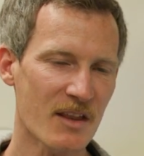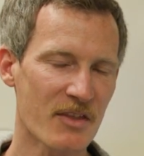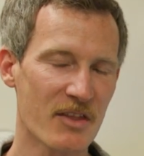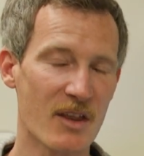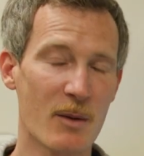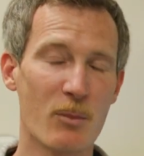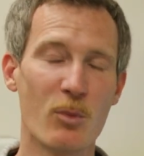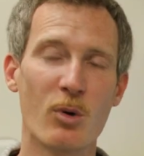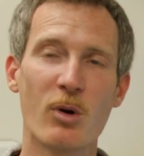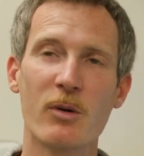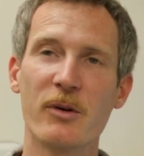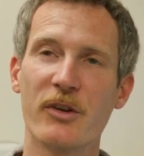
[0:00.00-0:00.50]

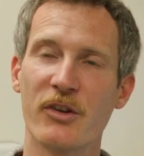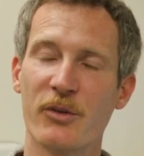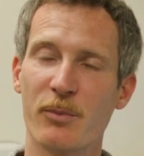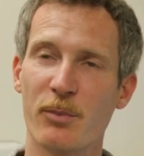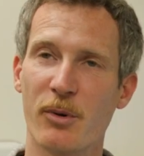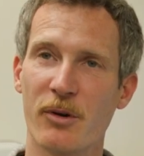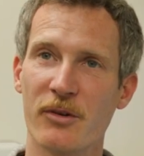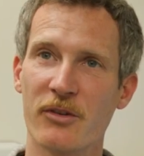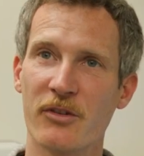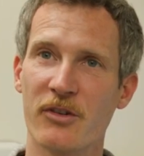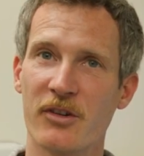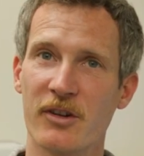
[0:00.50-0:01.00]
they're more
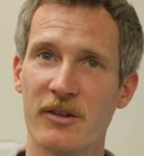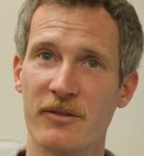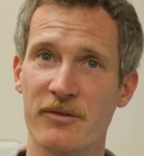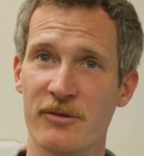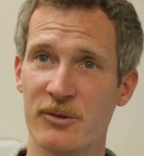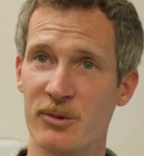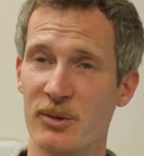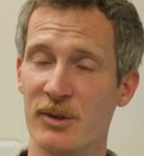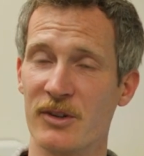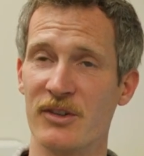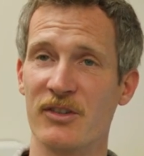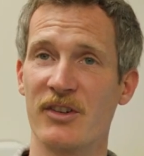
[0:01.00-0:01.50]

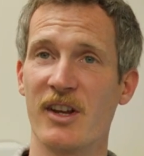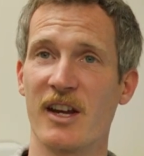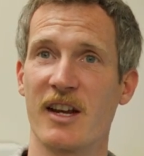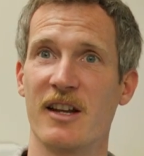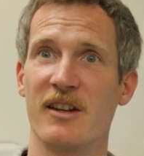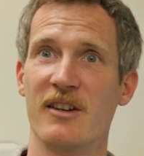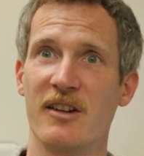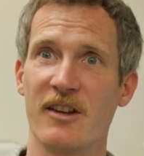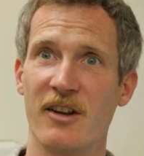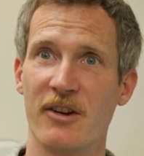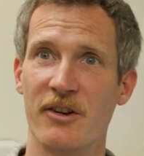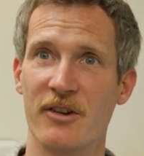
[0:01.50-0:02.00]
responsive to a
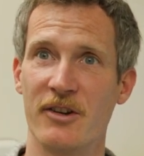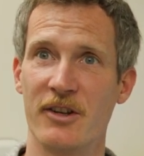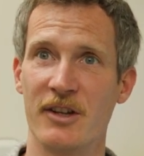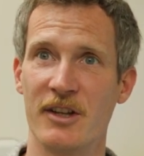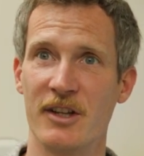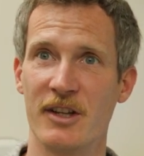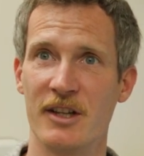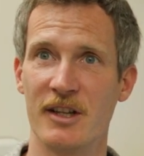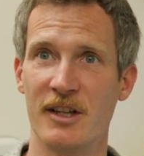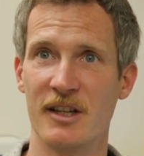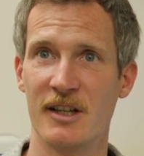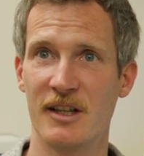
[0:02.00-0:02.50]

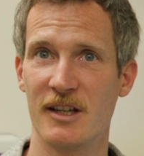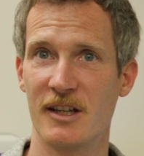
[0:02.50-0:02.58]
secondary